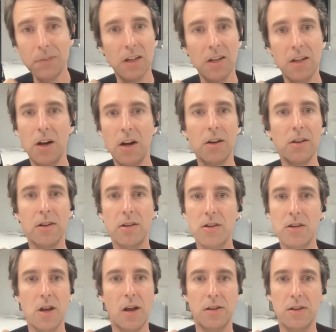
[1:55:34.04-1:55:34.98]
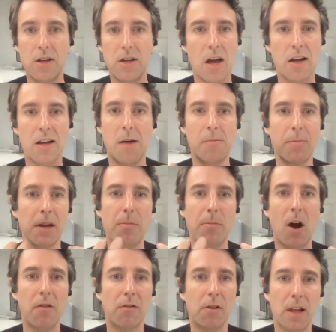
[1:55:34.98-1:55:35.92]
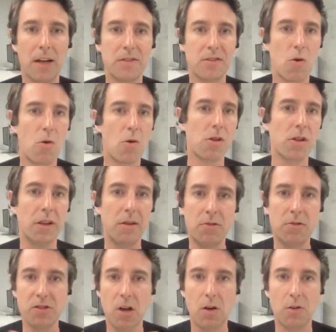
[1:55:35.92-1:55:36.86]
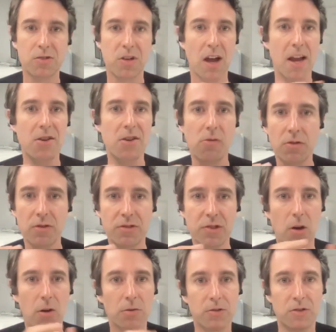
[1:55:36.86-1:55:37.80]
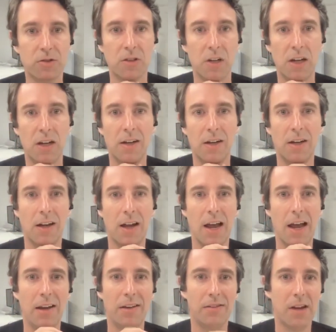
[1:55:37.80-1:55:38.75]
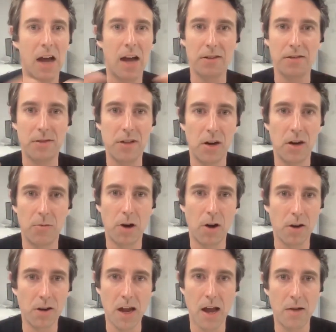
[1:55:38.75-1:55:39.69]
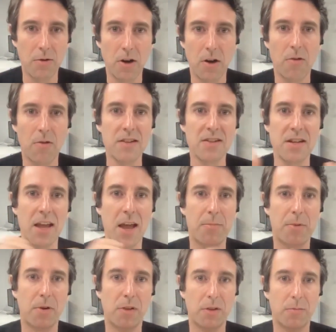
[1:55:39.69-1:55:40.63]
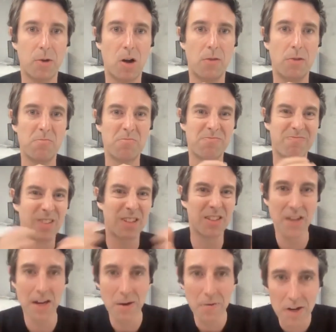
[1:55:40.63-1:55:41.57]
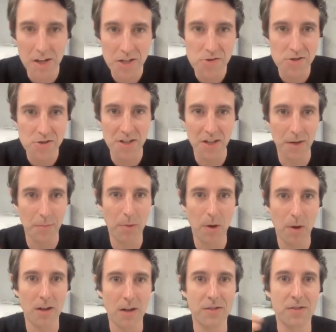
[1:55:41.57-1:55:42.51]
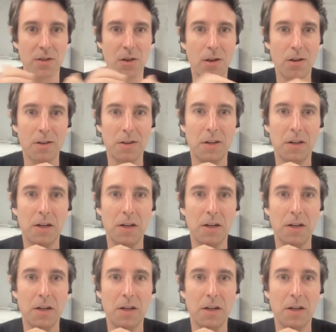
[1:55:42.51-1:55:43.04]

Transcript: you know, a company might release quarterly results, annual results, and, hey, you know, we're okay. We're not raising capital at the moment, but is anyone interested in buying stock?